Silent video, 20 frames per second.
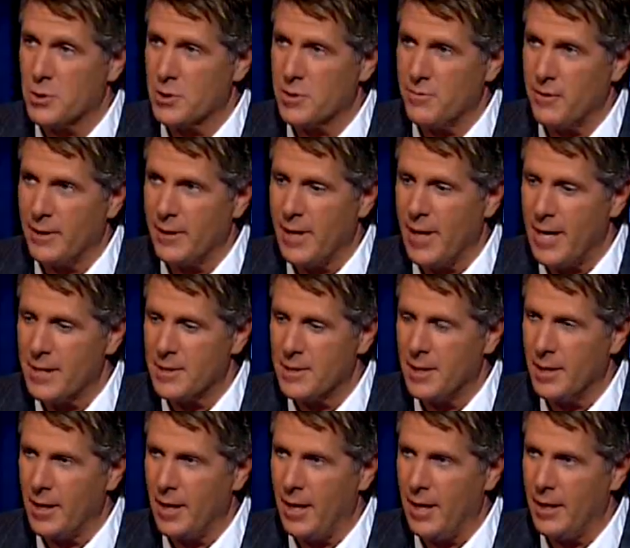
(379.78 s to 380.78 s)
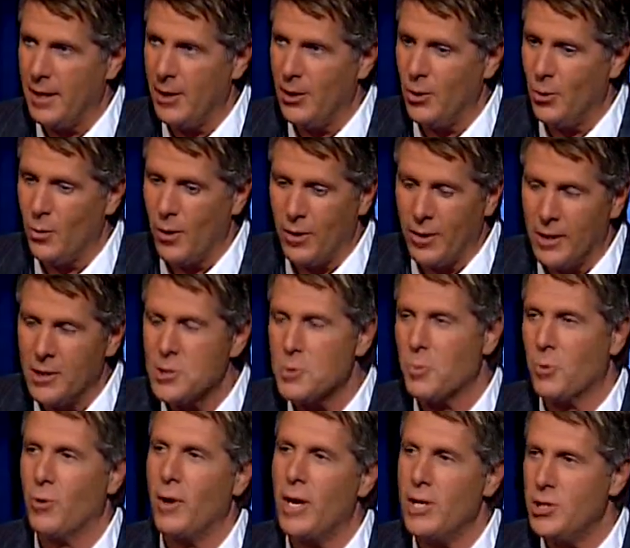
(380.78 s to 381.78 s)
because it's fantastic. And you are an
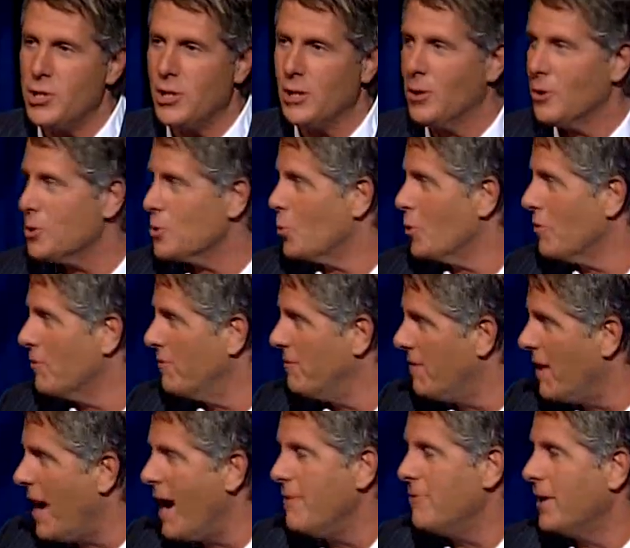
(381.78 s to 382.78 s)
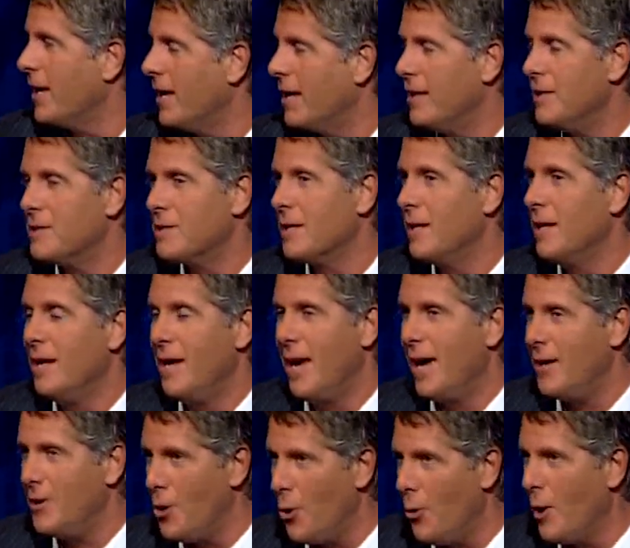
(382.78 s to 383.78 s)
inspiration, because with 5 kids
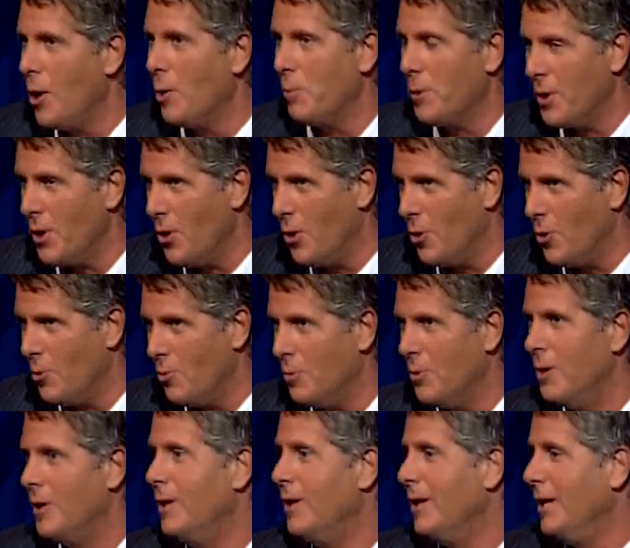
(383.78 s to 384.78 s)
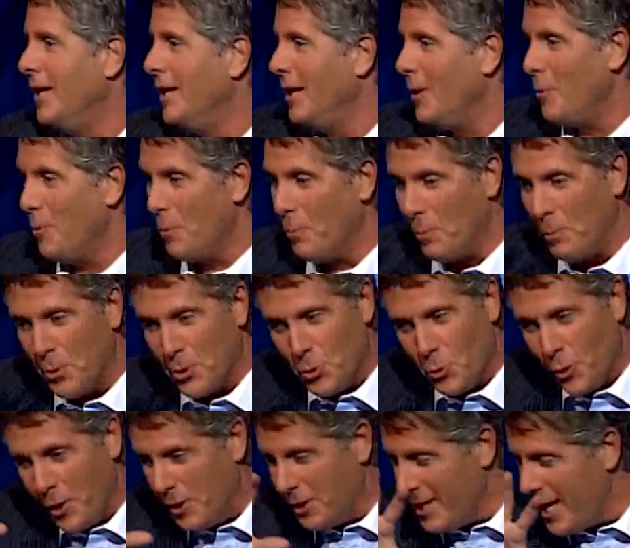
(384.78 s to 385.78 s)
and no help at home,
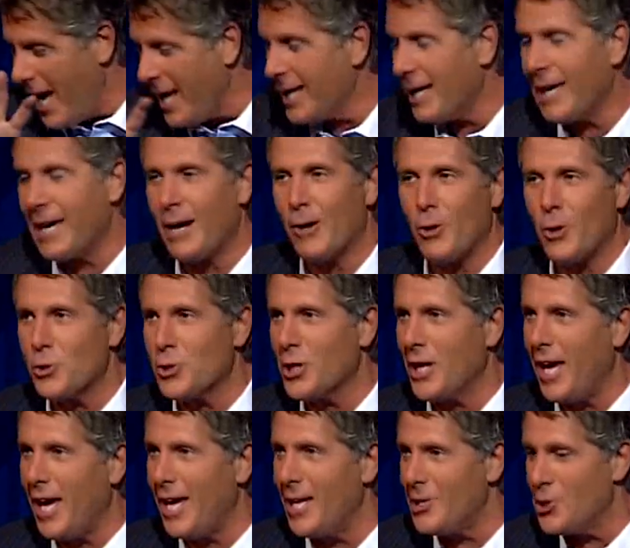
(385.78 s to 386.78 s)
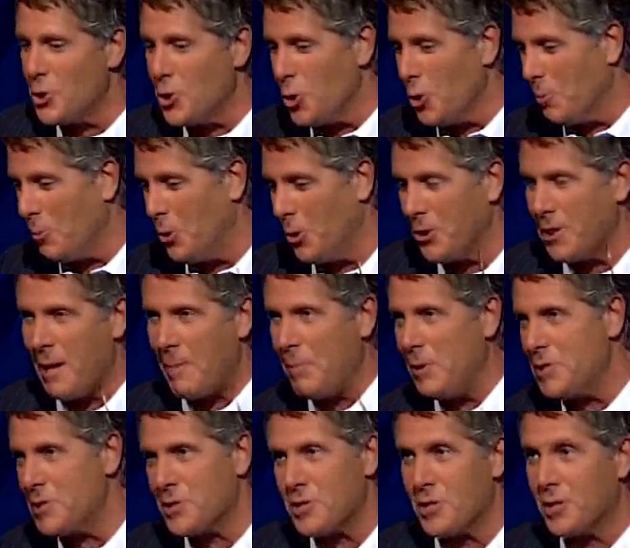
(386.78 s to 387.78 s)
between taking care of those kids, you're putting that business